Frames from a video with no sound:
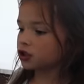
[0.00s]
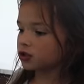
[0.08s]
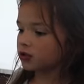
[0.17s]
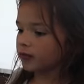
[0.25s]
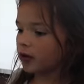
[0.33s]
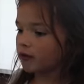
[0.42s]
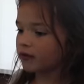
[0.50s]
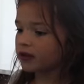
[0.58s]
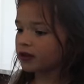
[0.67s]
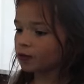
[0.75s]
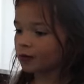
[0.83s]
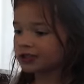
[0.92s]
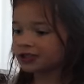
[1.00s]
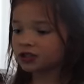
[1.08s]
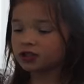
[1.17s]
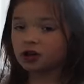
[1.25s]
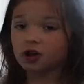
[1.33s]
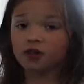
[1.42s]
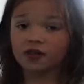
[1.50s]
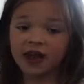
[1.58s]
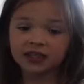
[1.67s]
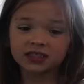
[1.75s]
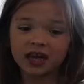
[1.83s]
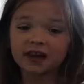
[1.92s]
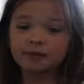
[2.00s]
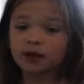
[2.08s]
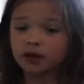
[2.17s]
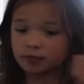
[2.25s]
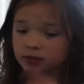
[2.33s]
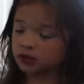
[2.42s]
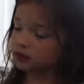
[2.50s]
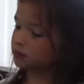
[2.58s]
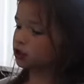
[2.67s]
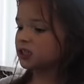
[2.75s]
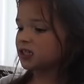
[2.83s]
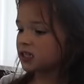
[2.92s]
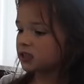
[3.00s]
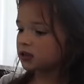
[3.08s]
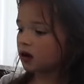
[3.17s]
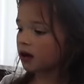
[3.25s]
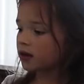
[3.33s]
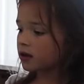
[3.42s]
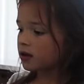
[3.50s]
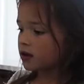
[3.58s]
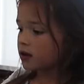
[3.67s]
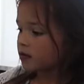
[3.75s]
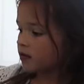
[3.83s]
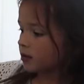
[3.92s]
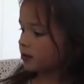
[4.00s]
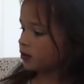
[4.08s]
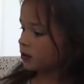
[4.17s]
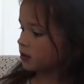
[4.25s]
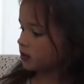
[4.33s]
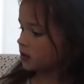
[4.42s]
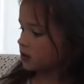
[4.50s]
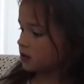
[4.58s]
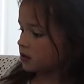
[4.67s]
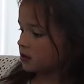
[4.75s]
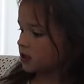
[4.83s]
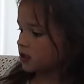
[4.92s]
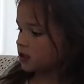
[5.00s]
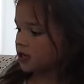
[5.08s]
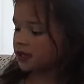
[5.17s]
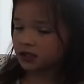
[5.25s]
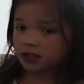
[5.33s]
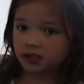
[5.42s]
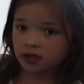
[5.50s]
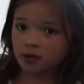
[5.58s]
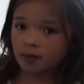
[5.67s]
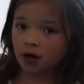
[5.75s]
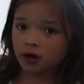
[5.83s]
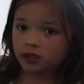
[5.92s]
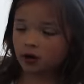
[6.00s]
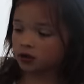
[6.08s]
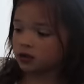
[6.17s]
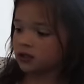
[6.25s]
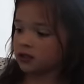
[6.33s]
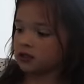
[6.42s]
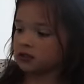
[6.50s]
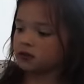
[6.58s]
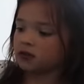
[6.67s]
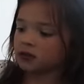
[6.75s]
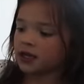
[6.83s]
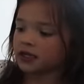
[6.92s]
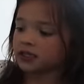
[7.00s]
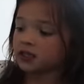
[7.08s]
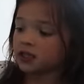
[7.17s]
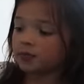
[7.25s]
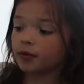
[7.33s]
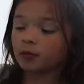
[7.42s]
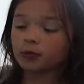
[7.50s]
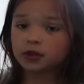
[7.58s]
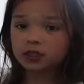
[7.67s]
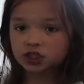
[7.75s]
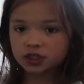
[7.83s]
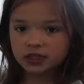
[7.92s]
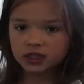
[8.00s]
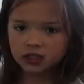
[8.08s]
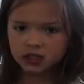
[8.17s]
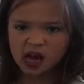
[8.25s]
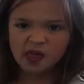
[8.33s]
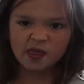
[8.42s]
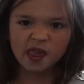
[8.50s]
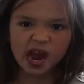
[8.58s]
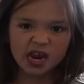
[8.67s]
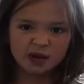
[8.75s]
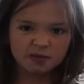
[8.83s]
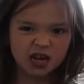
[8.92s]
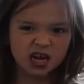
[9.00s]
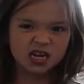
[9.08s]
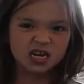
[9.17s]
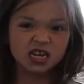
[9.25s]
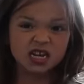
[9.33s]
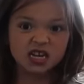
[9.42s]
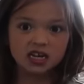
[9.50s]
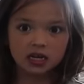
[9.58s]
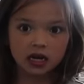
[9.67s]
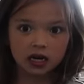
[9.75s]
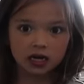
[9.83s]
turn them over and then once they're done on that side, I'm gonna put some cheese on then put this quesadilla part onto the quesadilla part with the cheese, and then I'm gonna eat